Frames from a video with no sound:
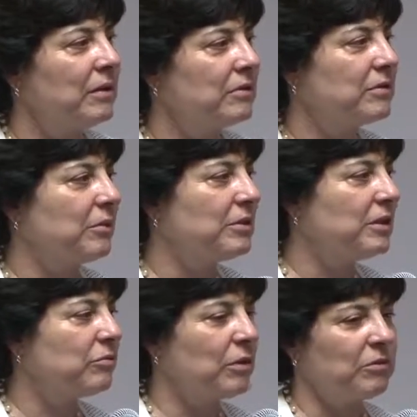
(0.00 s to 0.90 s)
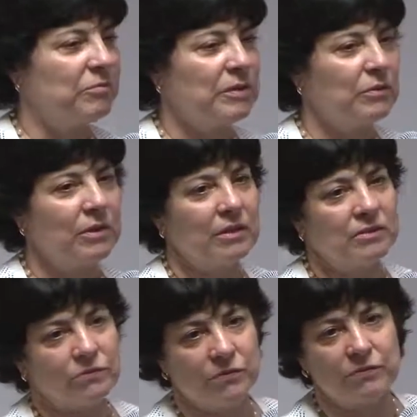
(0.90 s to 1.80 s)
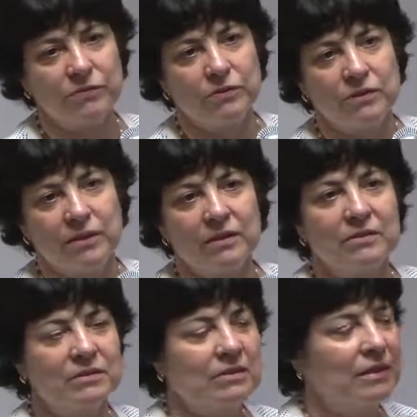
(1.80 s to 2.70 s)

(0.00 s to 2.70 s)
So in Israel, we've been doing this for a few years.